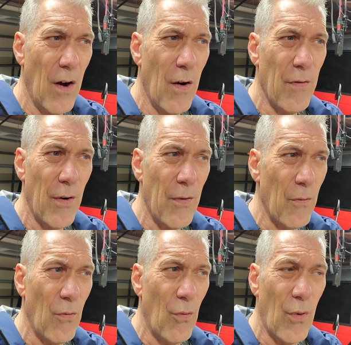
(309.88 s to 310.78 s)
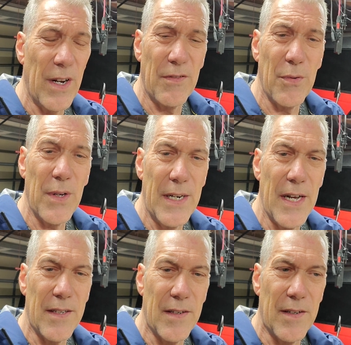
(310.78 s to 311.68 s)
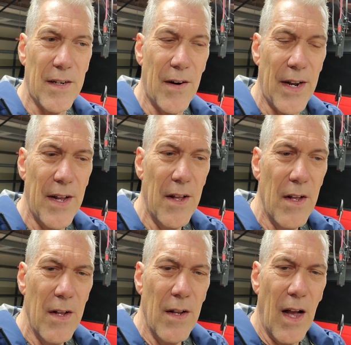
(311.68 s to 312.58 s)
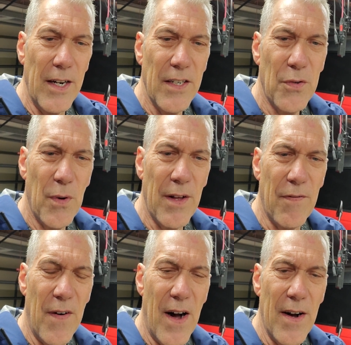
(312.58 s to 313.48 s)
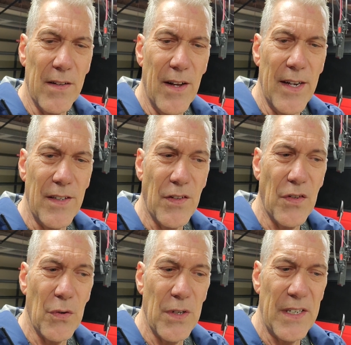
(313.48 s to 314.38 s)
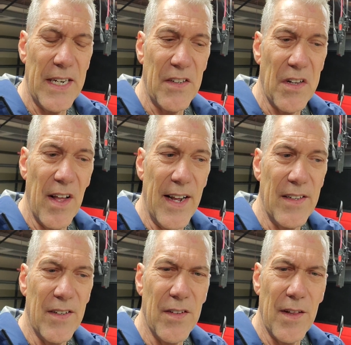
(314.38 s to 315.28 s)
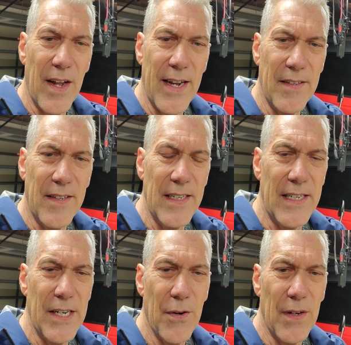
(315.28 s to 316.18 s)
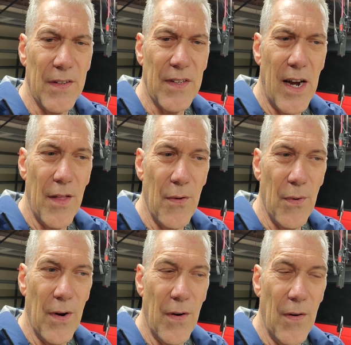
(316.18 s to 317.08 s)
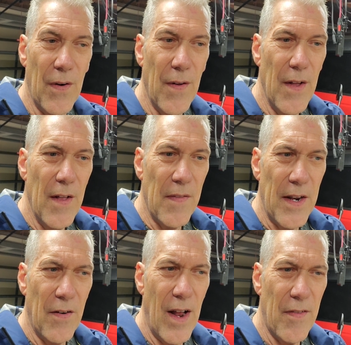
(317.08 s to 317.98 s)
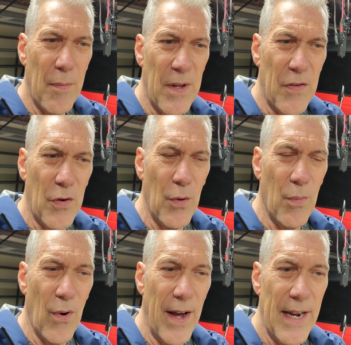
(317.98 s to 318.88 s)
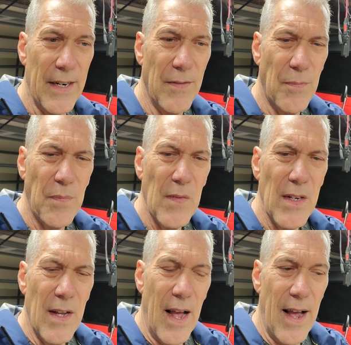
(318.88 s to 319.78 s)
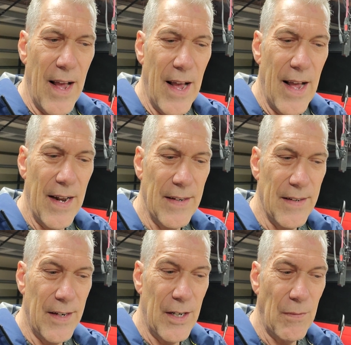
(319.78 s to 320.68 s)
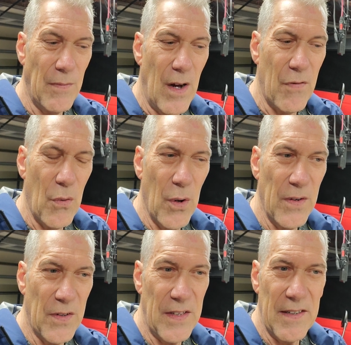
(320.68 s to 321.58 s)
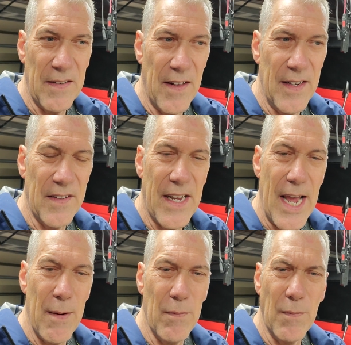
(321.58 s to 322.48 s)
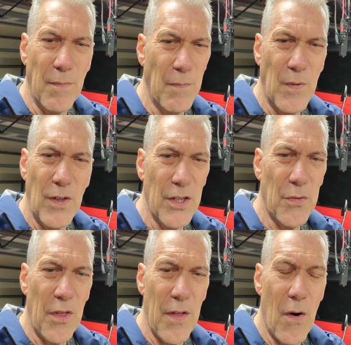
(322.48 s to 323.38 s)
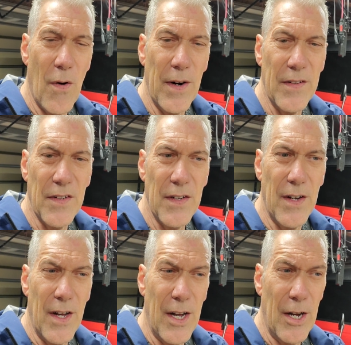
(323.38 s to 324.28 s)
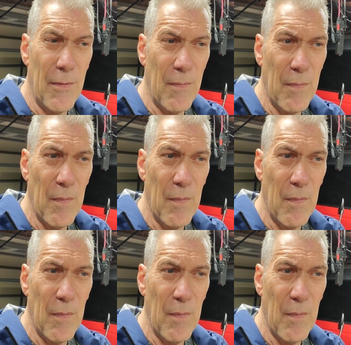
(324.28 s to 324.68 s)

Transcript: over what is really necessary. I just wanted fog lights or ditch lights so that I could see deer on the side of the road. They don't have to be too bright. And of course, these lights came just with the harness, the